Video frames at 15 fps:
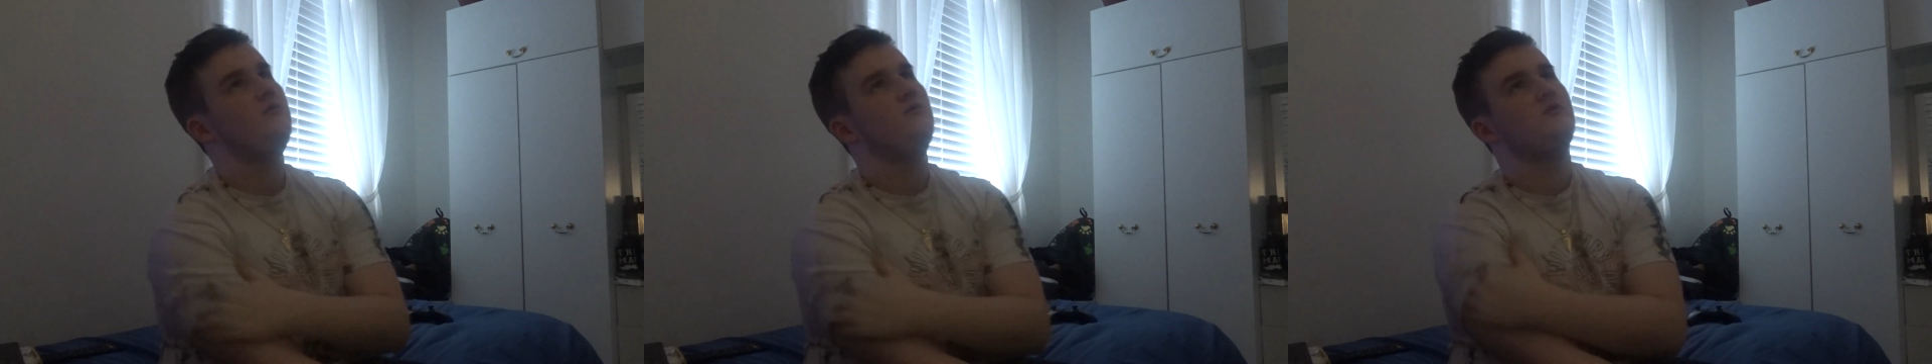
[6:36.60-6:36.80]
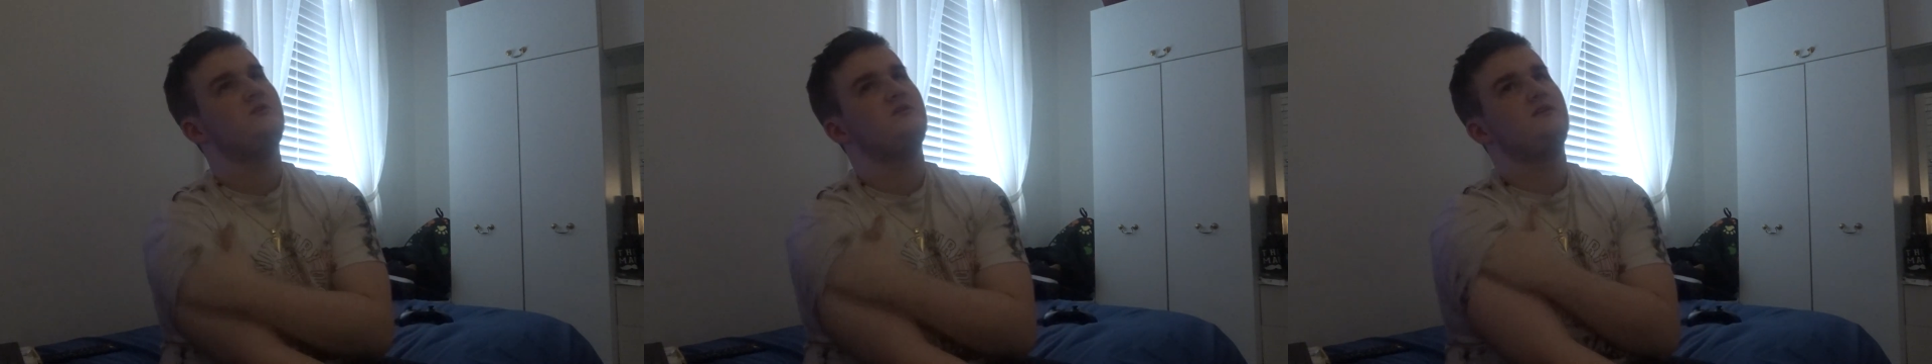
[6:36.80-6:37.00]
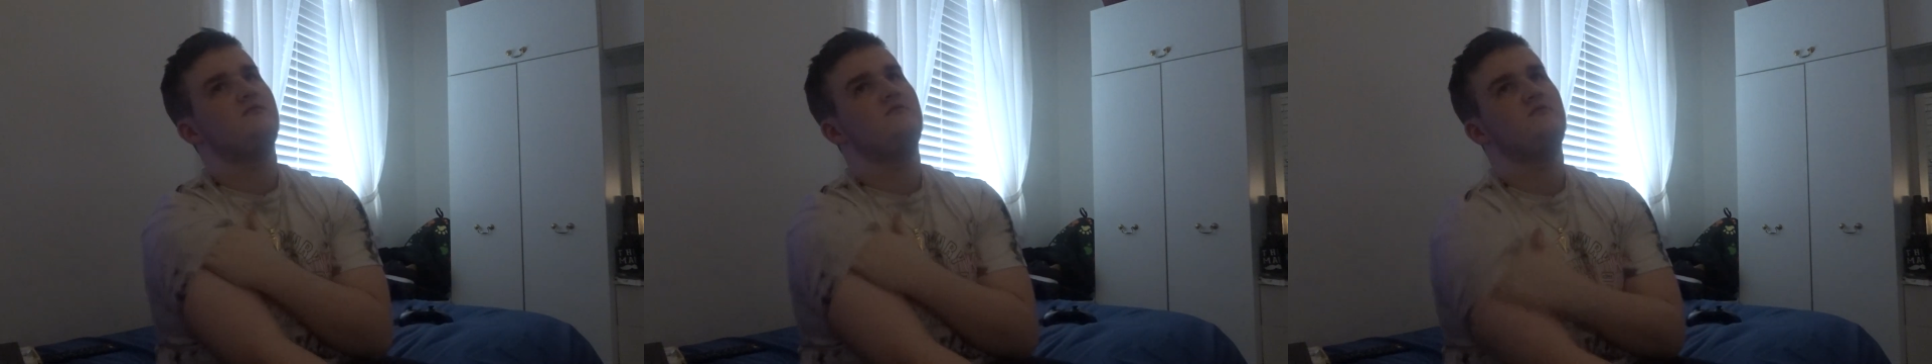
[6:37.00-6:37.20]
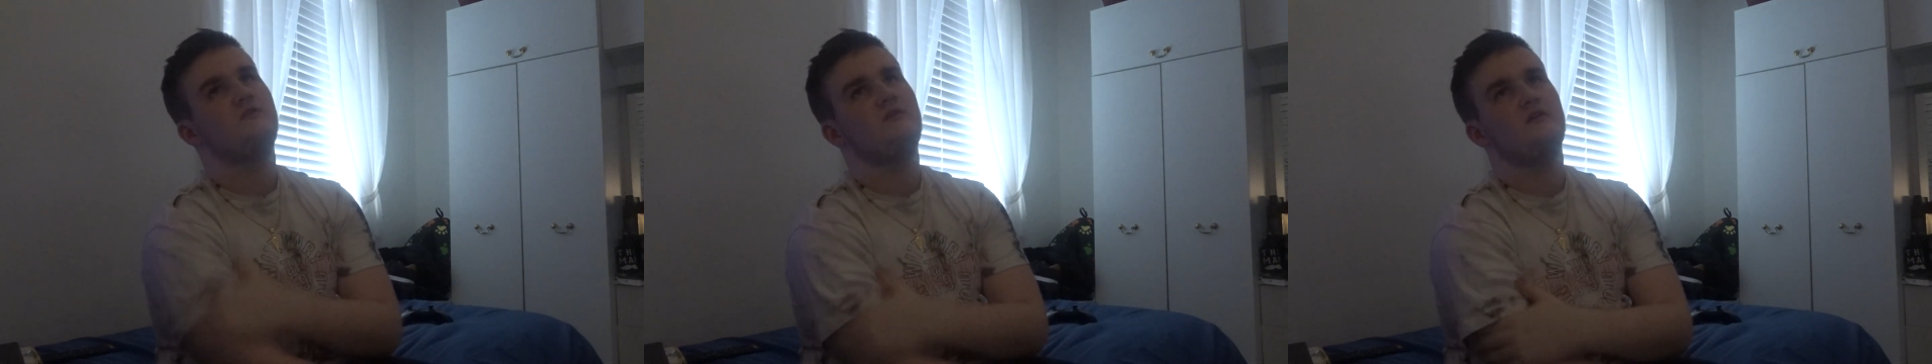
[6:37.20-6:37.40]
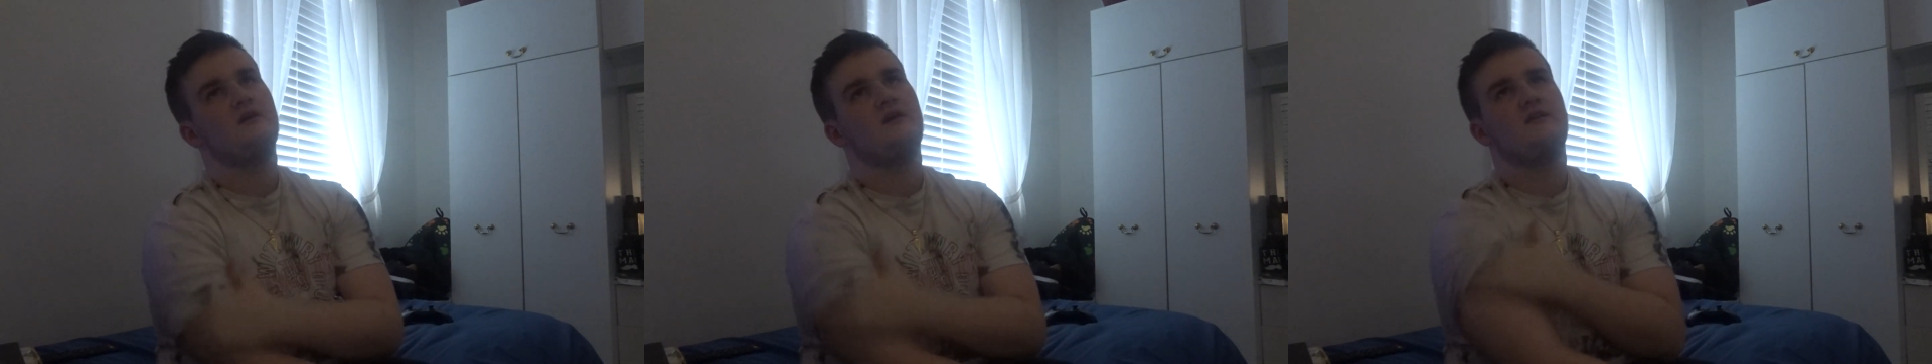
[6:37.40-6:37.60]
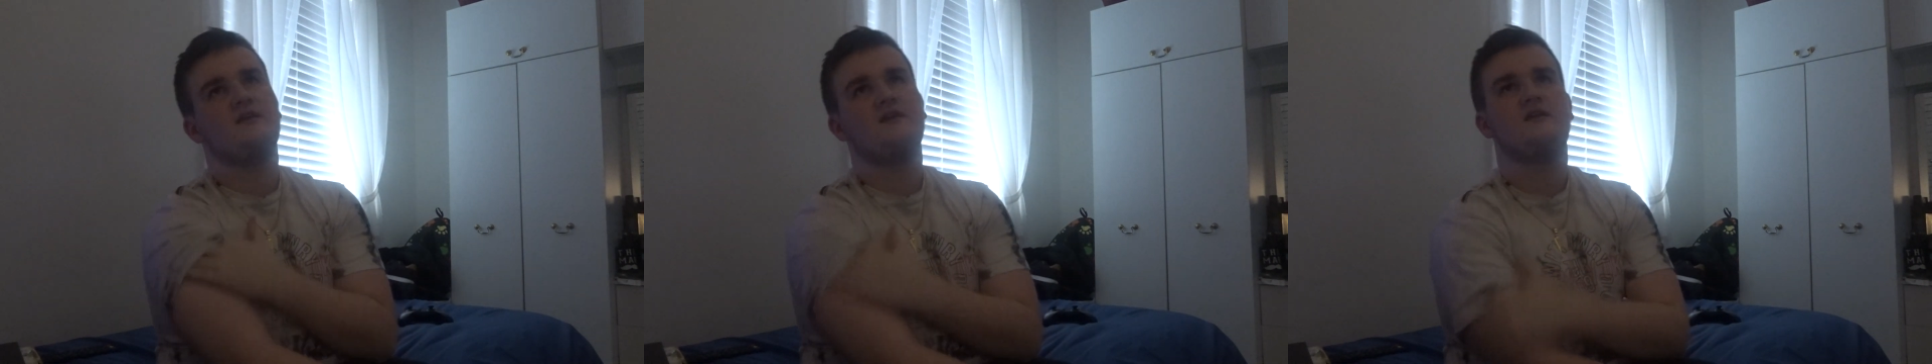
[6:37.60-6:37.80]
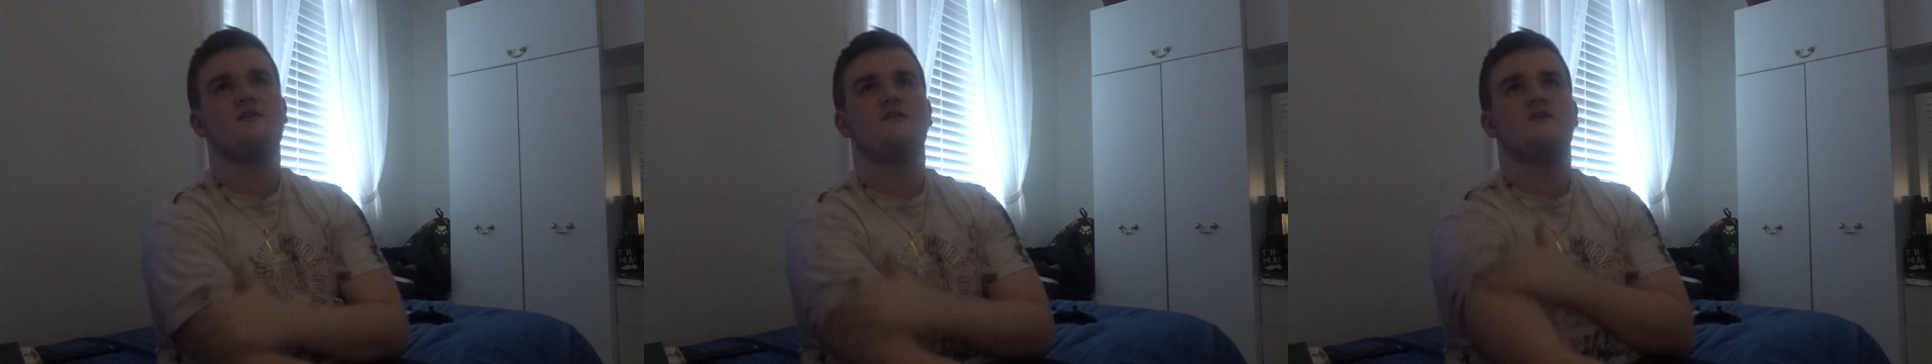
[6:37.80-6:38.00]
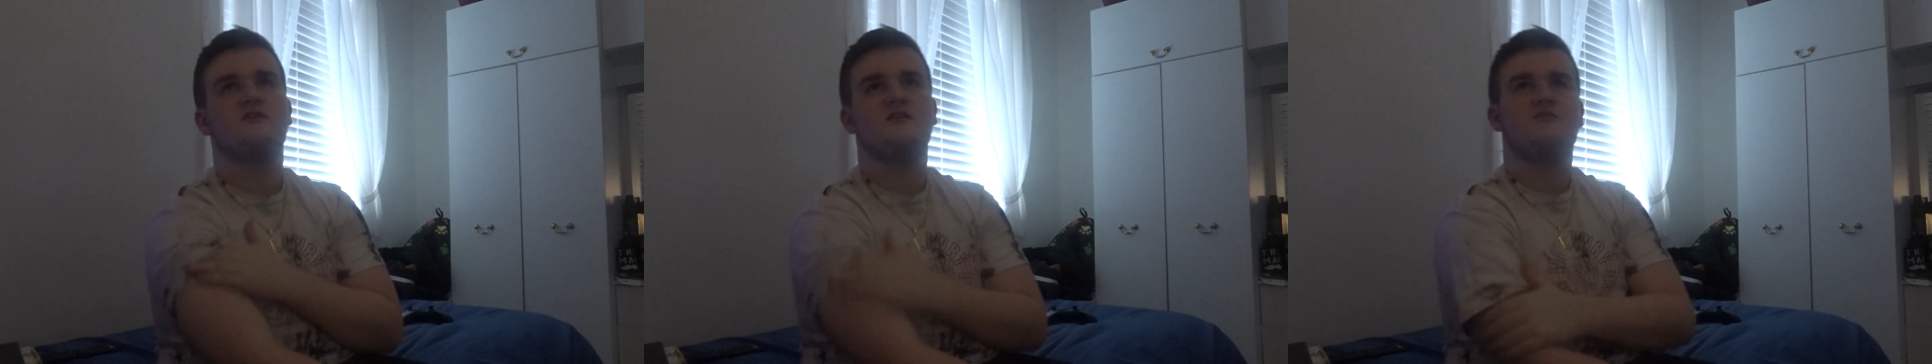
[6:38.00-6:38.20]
was it? I think, is it